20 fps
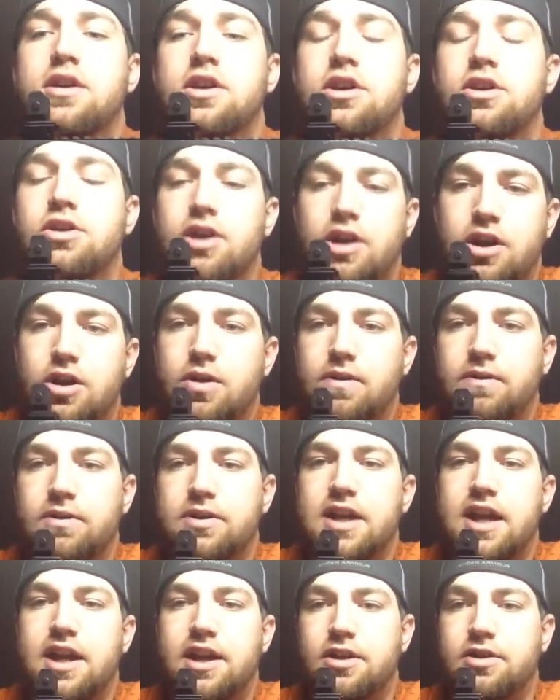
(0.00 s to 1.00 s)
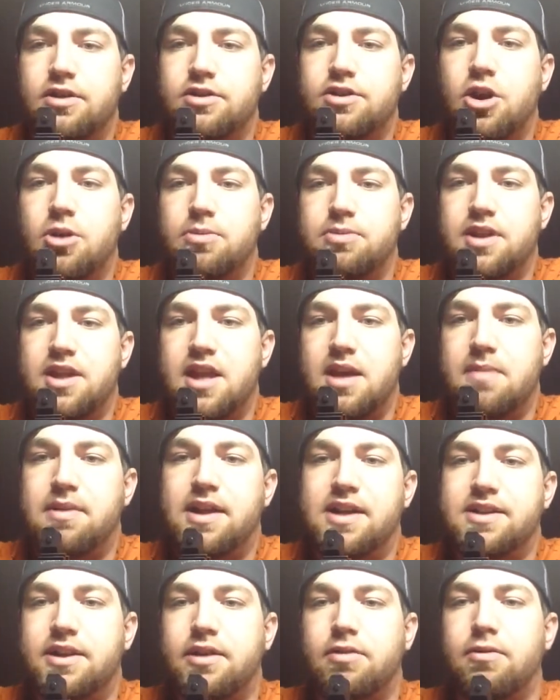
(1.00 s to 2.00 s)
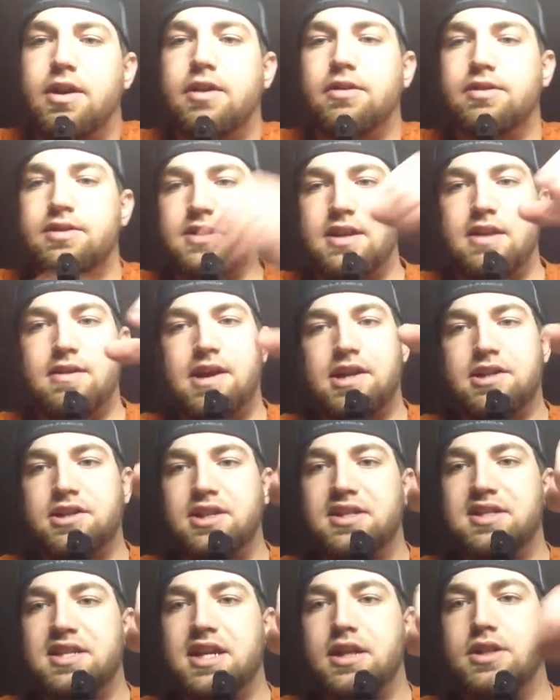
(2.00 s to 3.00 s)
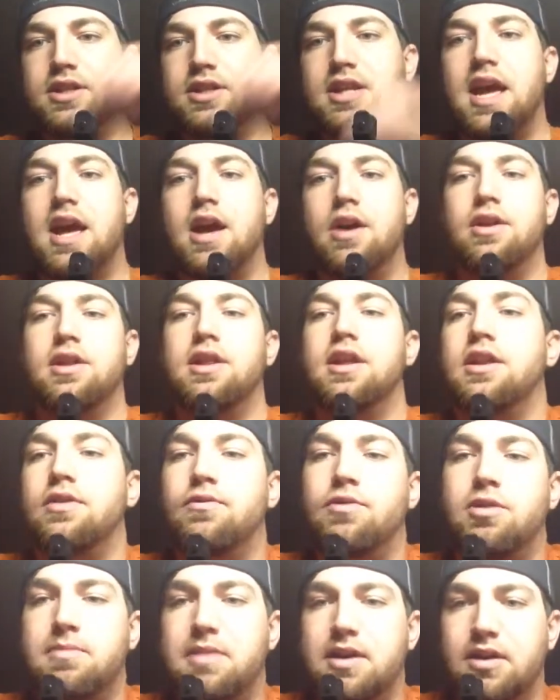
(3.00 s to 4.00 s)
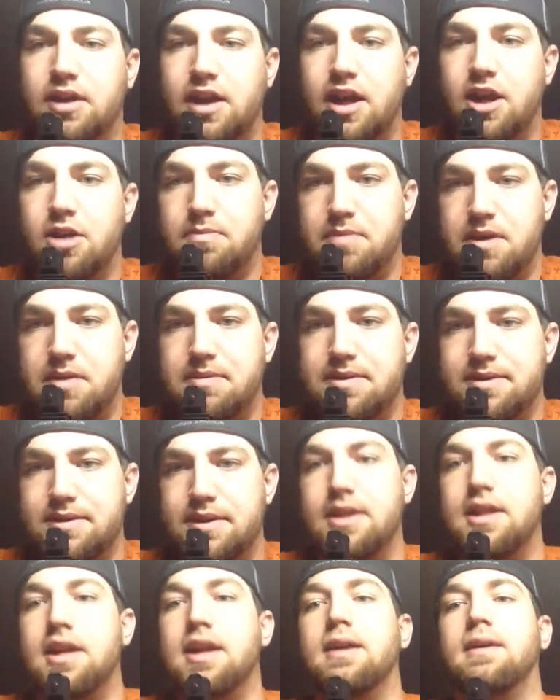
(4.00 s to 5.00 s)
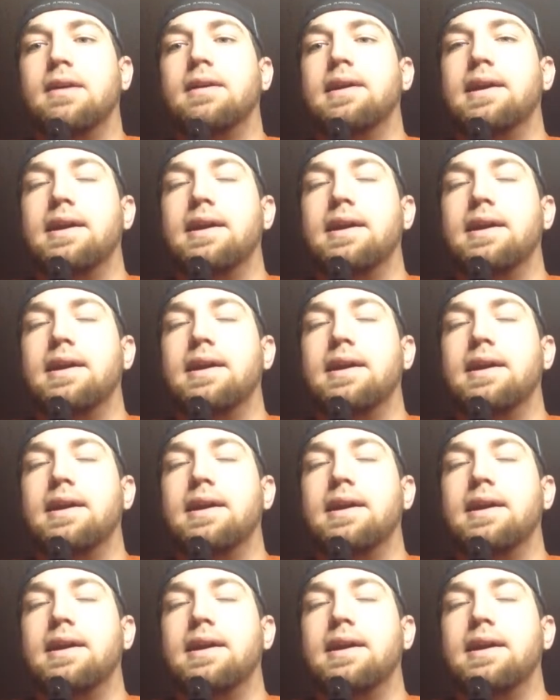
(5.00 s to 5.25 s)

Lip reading: you couldn't over tighten your scopes on that plastic rail, because it would actually cinch down and then you wouldn't be able to get your BBs in there,